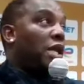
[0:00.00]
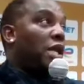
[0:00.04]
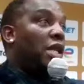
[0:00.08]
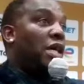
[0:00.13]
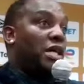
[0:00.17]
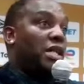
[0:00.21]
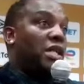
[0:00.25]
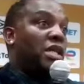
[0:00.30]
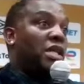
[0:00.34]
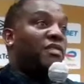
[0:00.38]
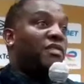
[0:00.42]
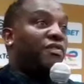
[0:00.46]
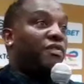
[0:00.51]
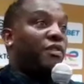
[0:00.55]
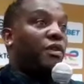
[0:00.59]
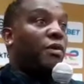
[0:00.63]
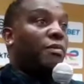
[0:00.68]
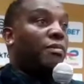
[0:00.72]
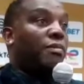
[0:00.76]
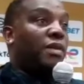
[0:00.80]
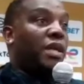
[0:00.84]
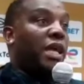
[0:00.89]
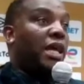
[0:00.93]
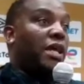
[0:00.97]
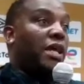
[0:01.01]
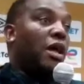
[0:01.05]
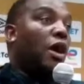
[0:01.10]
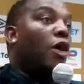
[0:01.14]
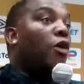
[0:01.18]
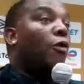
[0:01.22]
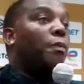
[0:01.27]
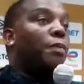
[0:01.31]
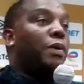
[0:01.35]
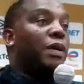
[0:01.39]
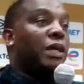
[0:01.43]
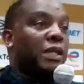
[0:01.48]
learning from there, and
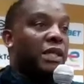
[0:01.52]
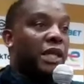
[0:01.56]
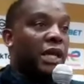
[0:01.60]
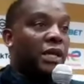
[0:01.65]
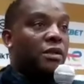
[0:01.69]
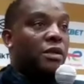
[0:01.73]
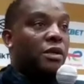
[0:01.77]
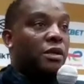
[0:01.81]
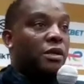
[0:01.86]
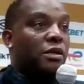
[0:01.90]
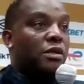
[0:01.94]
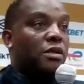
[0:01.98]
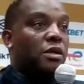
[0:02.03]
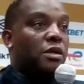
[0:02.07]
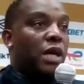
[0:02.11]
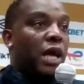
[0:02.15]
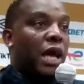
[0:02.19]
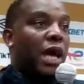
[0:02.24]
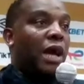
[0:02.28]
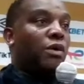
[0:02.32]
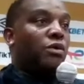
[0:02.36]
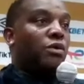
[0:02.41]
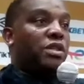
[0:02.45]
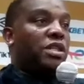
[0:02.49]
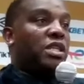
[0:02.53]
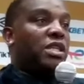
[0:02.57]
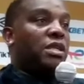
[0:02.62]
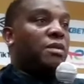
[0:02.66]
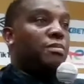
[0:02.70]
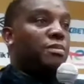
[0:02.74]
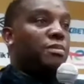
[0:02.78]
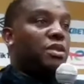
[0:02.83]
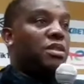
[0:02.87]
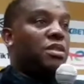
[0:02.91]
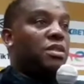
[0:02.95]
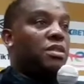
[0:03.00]
hoping that our
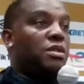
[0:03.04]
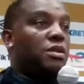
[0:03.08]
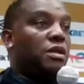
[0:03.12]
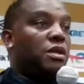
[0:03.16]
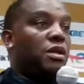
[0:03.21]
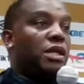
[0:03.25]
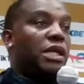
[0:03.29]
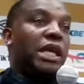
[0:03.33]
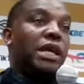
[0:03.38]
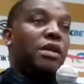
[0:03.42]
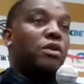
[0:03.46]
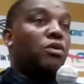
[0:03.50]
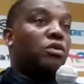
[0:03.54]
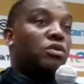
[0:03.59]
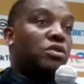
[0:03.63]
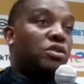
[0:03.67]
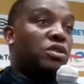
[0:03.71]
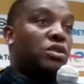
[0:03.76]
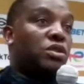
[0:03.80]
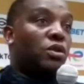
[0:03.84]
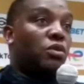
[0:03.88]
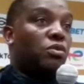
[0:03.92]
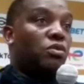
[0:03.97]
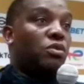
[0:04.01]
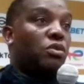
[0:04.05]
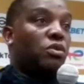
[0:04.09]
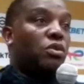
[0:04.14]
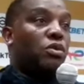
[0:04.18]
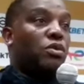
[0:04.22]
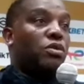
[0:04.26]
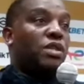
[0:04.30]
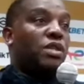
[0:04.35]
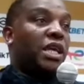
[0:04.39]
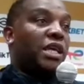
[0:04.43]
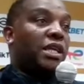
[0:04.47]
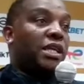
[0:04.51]
teams can also
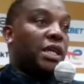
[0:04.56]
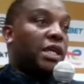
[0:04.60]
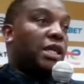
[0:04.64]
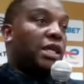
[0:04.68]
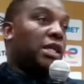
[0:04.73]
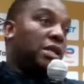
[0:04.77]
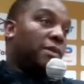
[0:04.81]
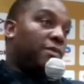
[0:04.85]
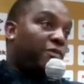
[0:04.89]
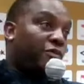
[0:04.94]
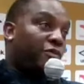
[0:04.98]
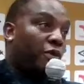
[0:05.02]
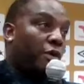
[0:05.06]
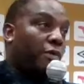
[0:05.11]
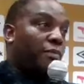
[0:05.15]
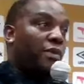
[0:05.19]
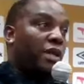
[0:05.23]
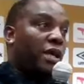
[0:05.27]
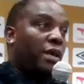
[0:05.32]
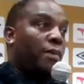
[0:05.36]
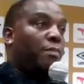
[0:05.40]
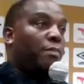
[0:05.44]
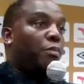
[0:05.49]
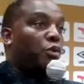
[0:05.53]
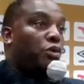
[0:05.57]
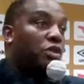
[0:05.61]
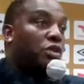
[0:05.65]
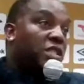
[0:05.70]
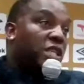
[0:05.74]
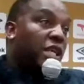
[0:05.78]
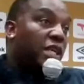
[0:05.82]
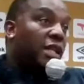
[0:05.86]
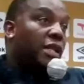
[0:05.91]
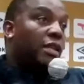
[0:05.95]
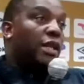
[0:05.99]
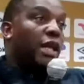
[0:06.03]
take a leap from their
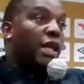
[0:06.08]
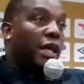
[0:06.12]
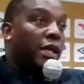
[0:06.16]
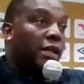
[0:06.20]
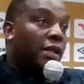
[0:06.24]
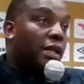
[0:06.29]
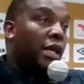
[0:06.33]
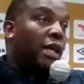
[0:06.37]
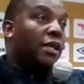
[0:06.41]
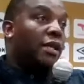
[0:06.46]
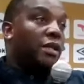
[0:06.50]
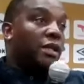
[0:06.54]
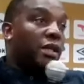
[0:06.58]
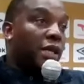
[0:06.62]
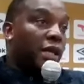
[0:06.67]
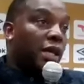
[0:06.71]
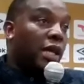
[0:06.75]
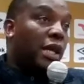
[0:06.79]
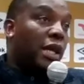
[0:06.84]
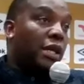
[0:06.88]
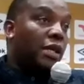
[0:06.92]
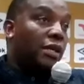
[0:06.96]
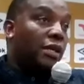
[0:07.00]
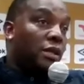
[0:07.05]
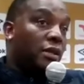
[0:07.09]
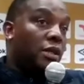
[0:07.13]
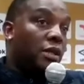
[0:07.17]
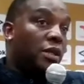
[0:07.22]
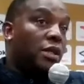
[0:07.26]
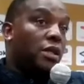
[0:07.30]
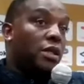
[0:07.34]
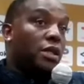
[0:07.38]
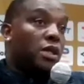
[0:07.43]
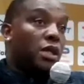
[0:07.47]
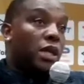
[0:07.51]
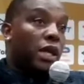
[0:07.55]
books and and and and
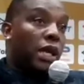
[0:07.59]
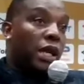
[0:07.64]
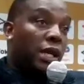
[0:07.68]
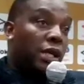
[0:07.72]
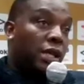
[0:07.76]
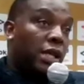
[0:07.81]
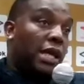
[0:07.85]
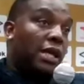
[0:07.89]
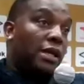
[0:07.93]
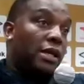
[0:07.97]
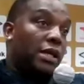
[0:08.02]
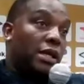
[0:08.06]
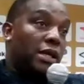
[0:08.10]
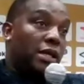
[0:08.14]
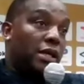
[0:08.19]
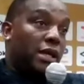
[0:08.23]
and